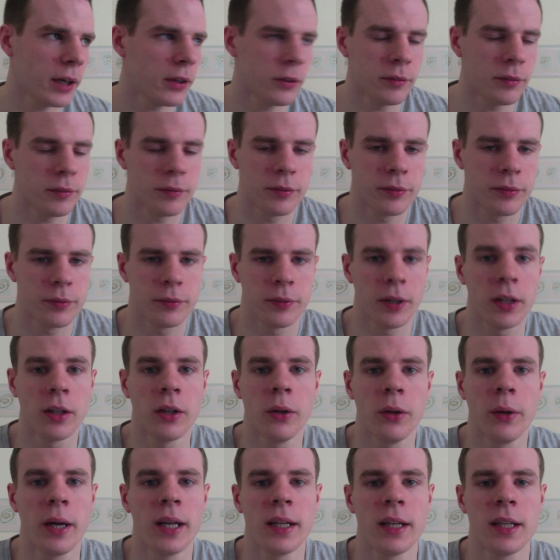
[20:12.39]
don't
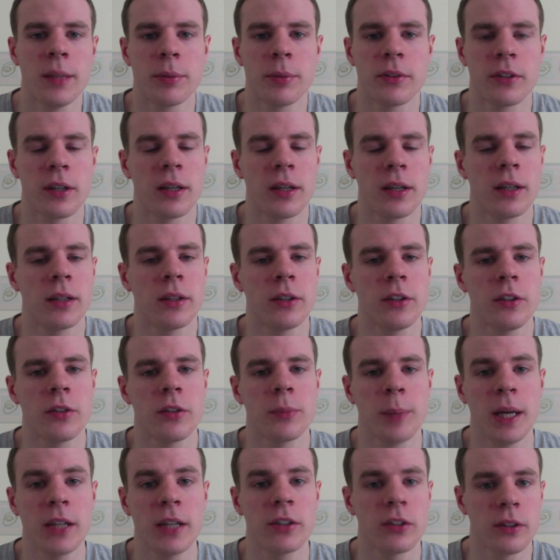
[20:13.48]
follow any particularly
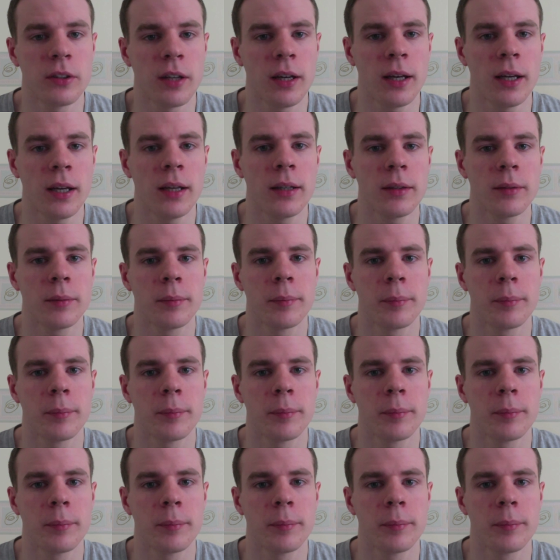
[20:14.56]
special diet,